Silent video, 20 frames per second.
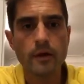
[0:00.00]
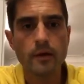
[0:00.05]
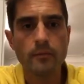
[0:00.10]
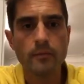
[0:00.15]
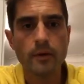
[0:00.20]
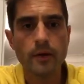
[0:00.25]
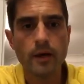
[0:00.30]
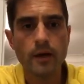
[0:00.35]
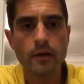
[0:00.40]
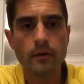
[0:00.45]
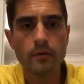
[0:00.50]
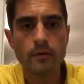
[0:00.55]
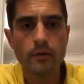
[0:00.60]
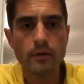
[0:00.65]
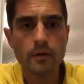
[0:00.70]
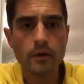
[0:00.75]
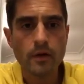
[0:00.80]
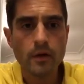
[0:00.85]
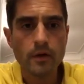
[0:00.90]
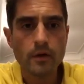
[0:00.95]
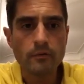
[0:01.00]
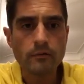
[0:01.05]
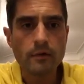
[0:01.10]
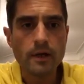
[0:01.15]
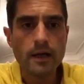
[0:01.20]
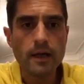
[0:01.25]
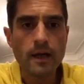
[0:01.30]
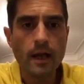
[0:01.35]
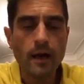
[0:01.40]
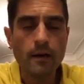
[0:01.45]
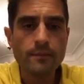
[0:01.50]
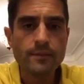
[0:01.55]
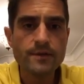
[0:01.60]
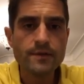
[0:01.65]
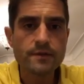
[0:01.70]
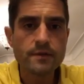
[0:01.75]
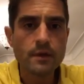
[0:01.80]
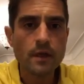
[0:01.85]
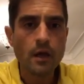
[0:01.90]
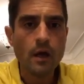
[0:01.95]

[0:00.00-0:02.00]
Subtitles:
about relapse.